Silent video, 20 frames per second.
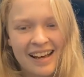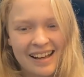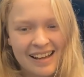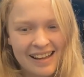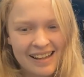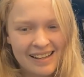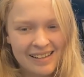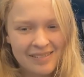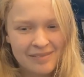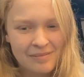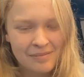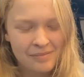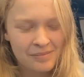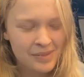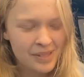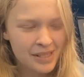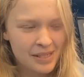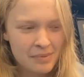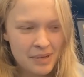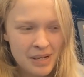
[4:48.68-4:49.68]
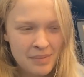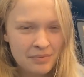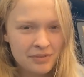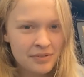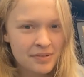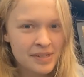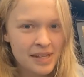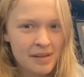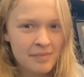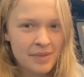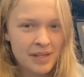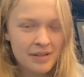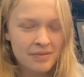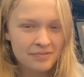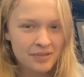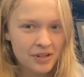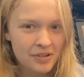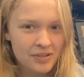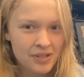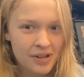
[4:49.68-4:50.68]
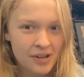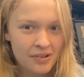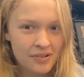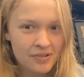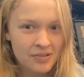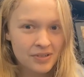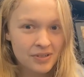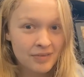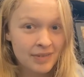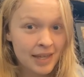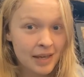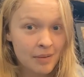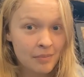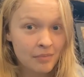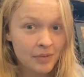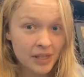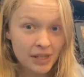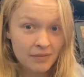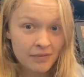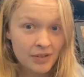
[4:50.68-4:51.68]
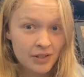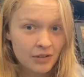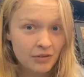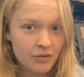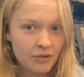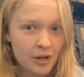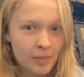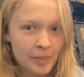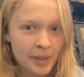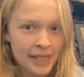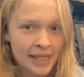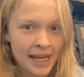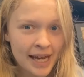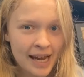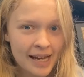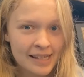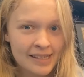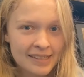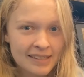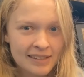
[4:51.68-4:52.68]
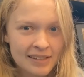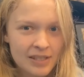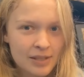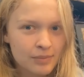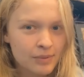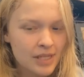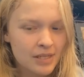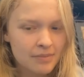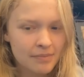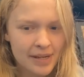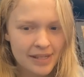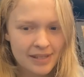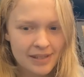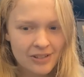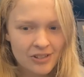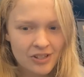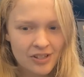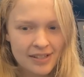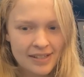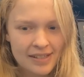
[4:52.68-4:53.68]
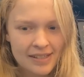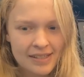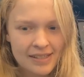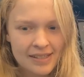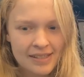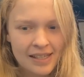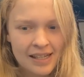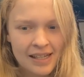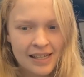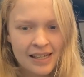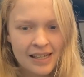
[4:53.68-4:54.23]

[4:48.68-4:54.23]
Um, to the people who sent me photos of them with the physical copy in hand and the sweet messages.